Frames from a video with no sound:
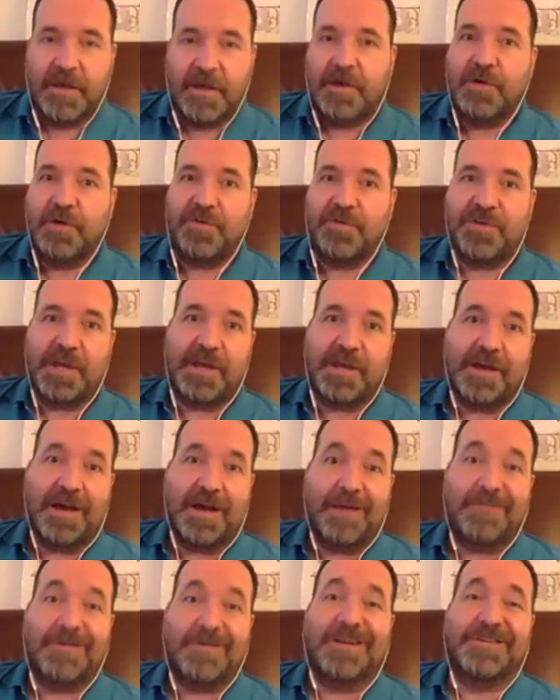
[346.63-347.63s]
who think,
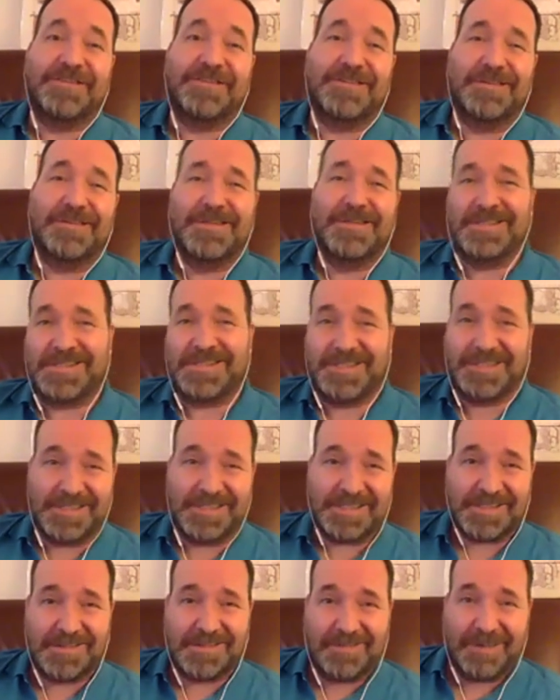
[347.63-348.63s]
I'm going to do this
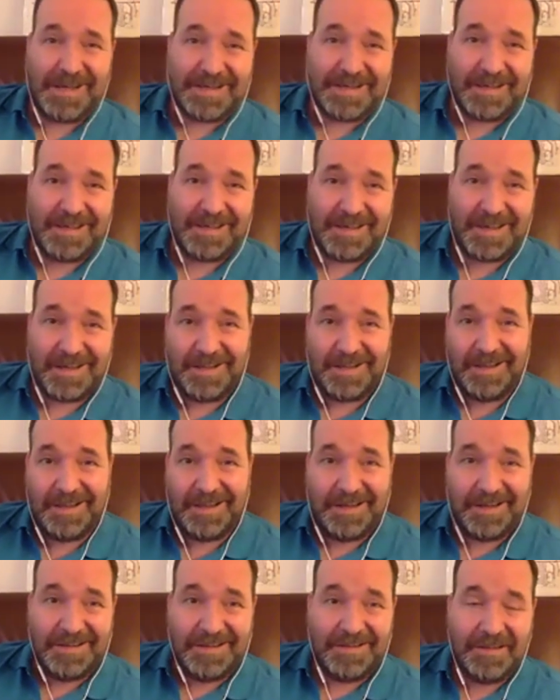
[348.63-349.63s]
just so I can get a
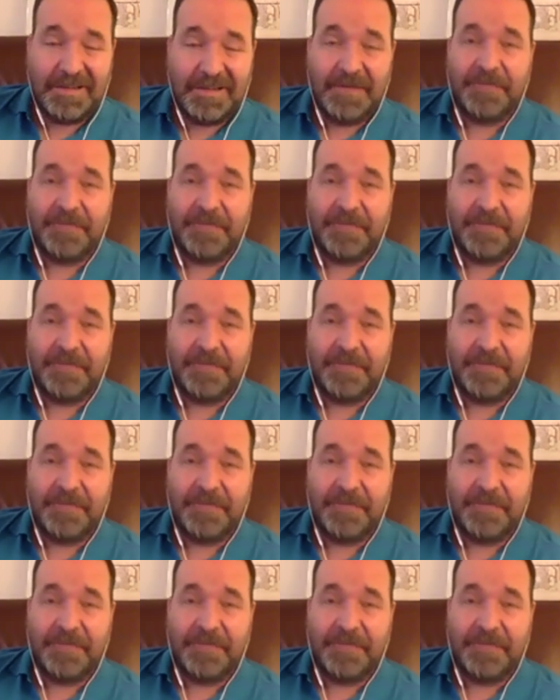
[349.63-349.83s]
little.